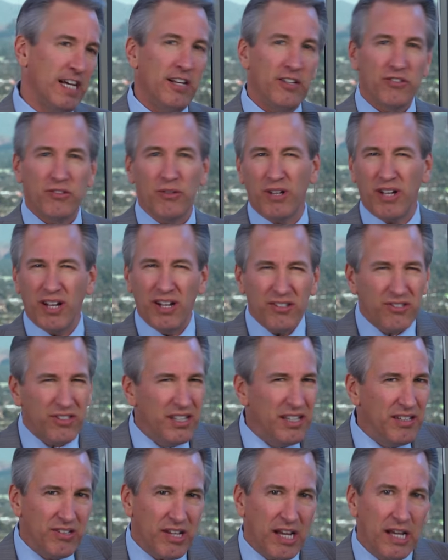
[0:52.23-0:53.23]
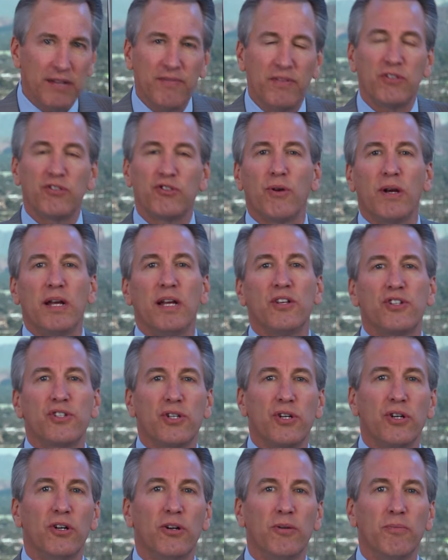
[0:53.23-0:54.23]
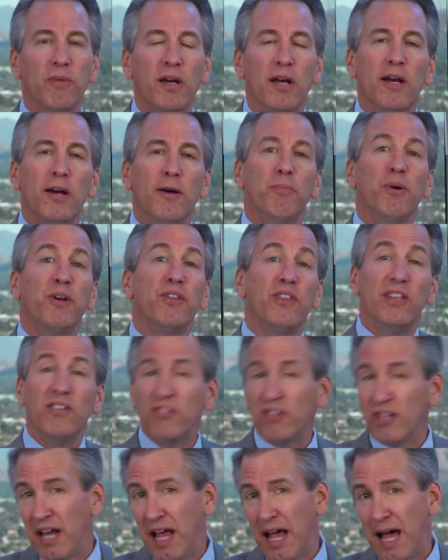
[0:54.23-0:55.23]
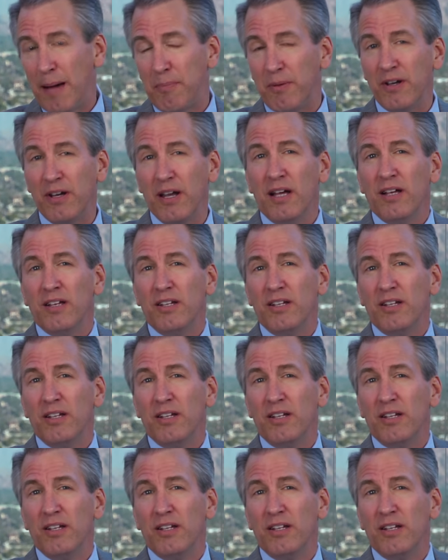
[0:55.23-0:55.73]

So custody is kind of a strange term, but this can happen.